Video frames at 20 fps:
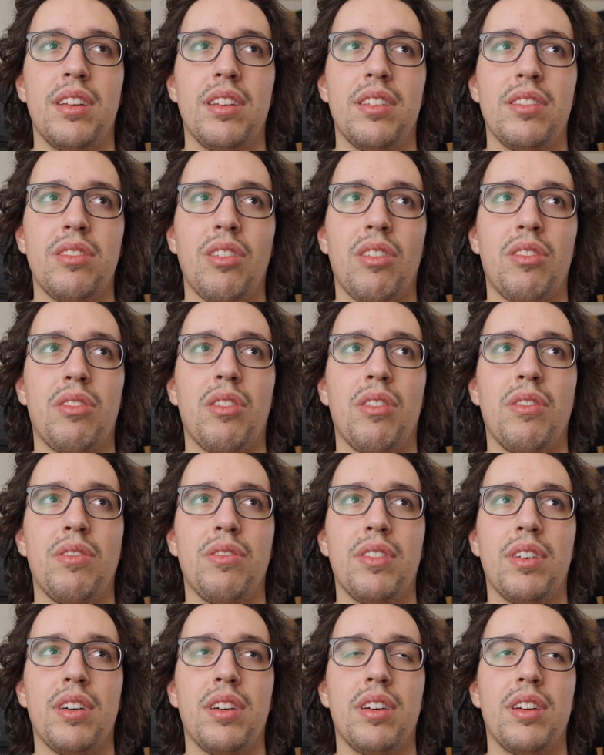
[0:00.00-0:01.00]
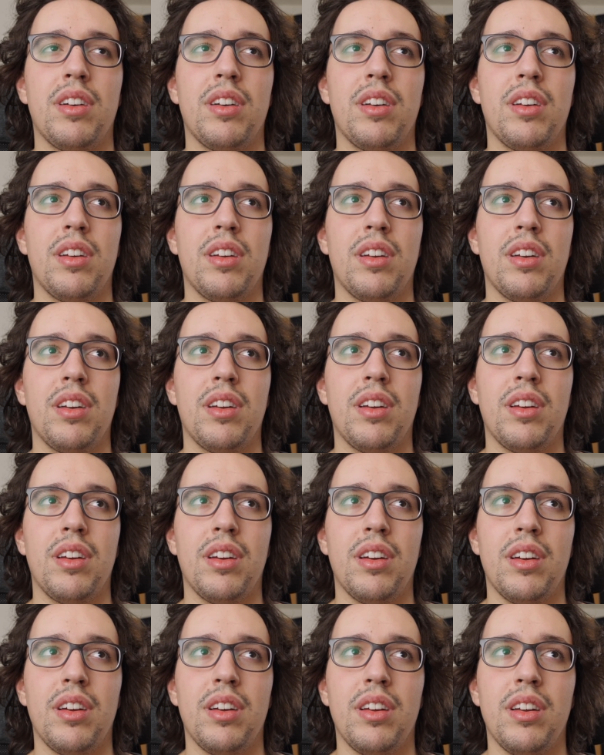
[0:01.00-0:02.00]
sort of
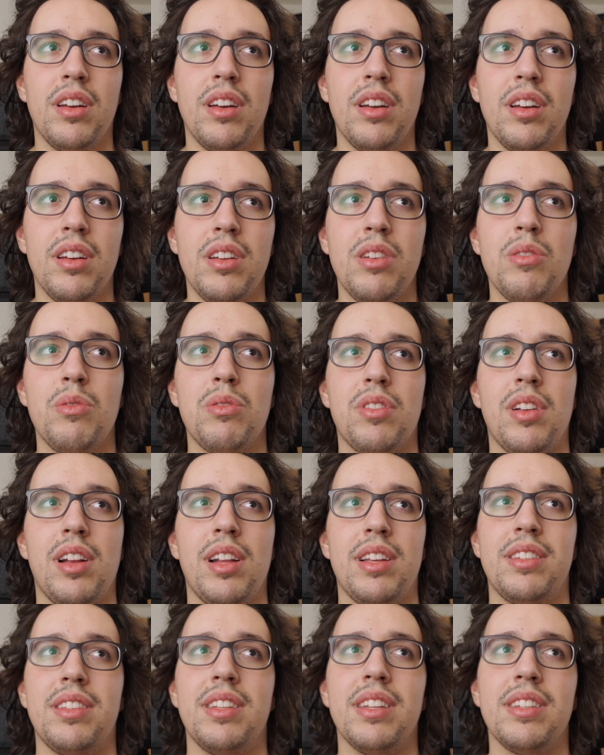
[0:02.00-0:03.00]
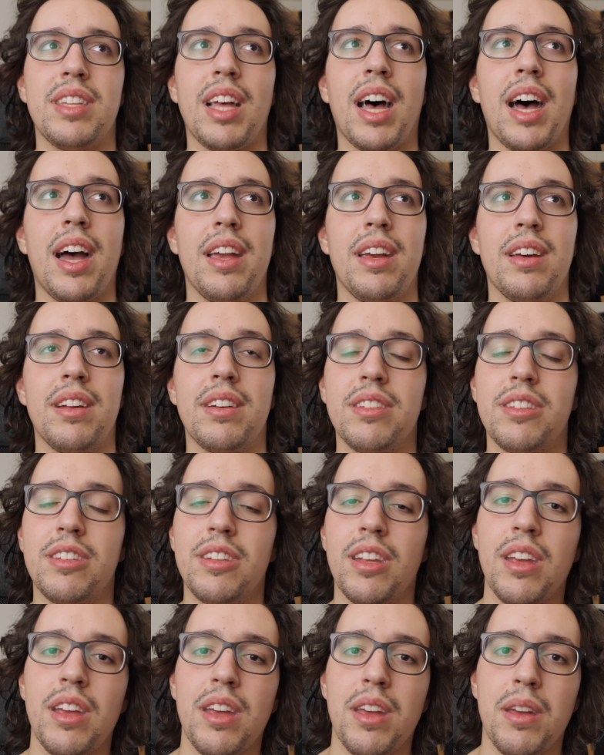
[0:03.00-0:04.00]
useless
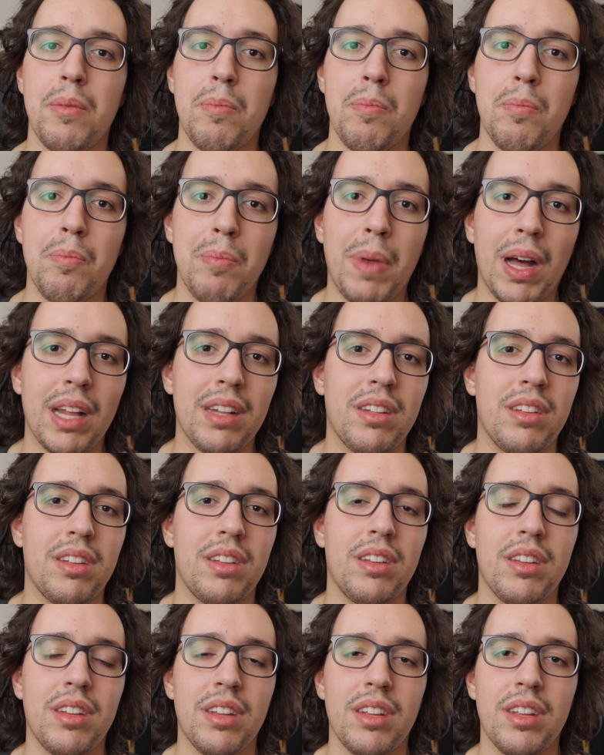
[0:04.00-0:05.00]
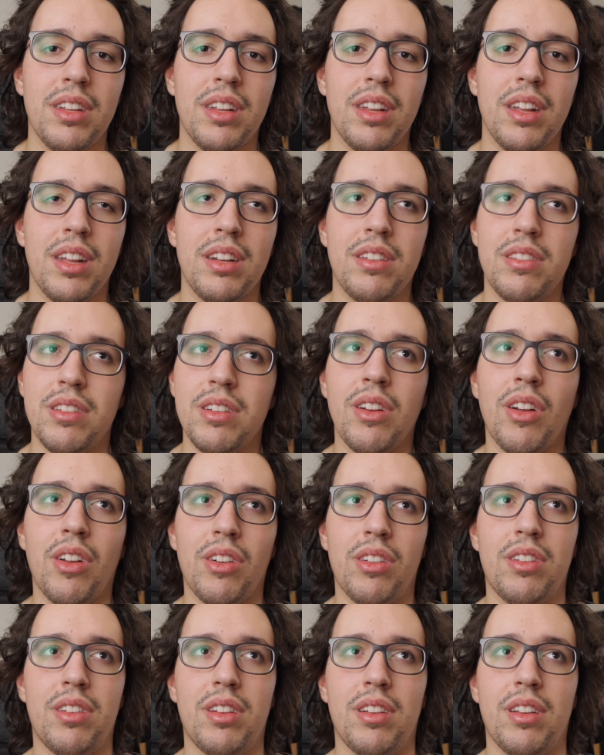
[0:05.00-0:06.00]
desires. But it's
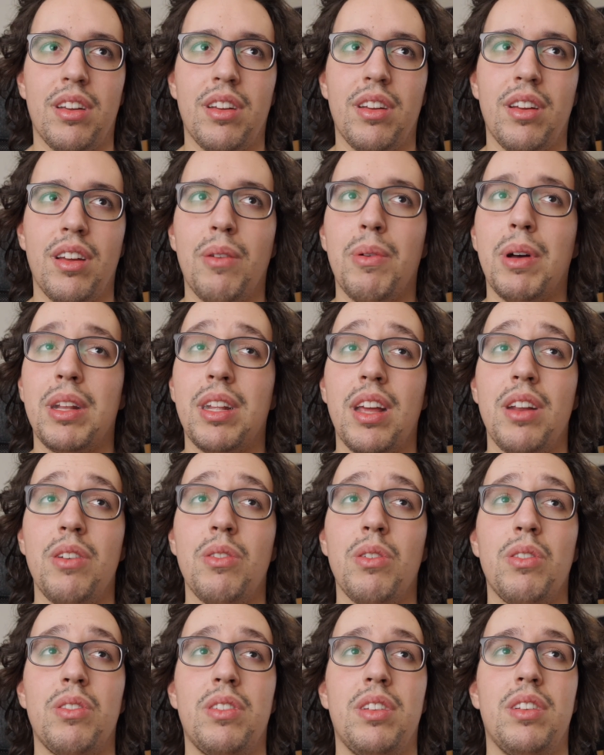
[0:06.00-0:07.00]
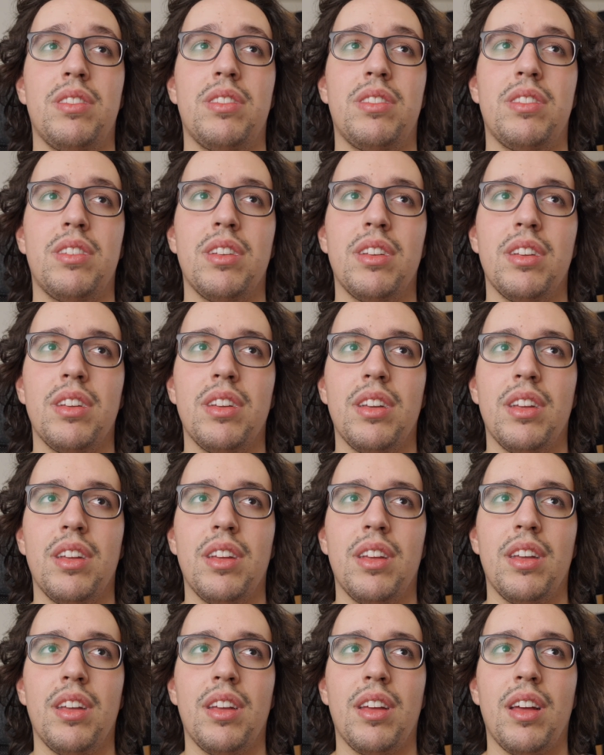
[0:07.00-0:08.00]
not what I noticed.
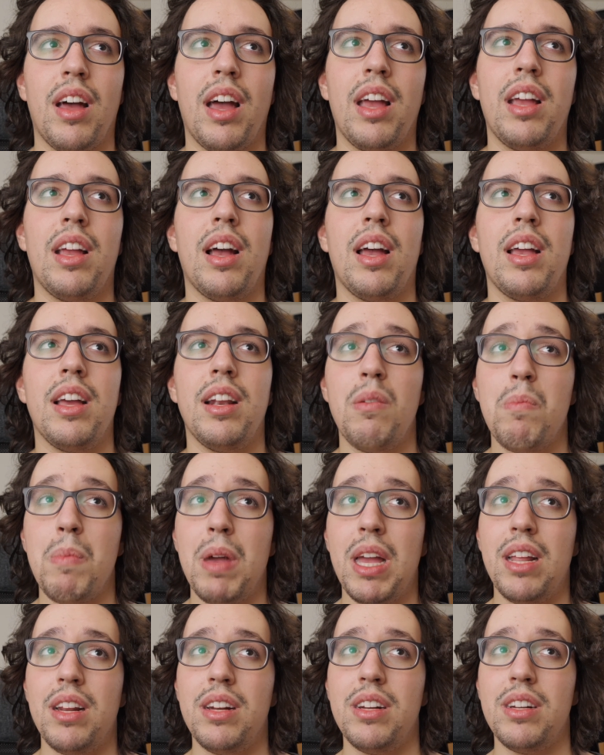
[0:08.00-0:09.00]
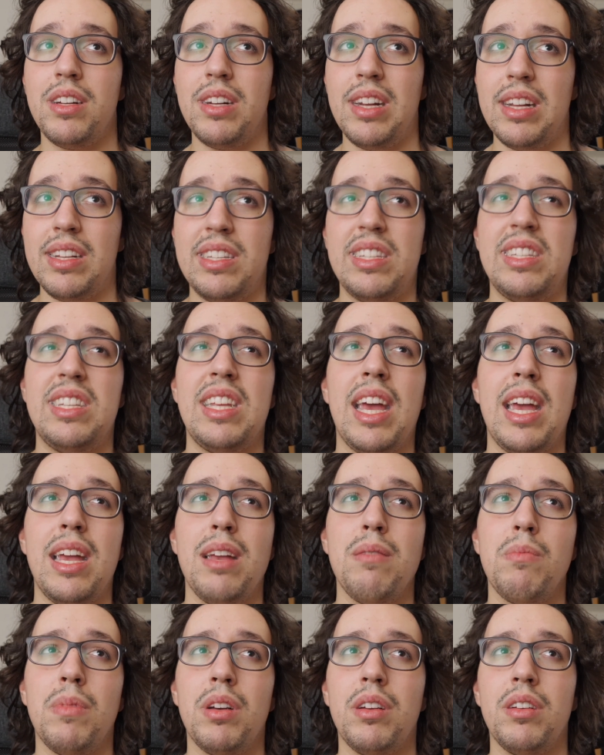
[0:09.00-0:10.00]
I remained the
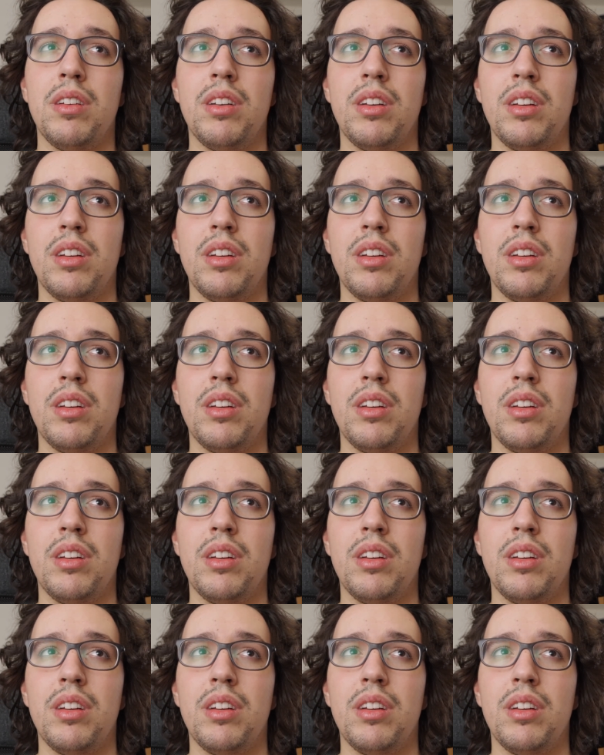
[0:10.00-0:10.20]
same.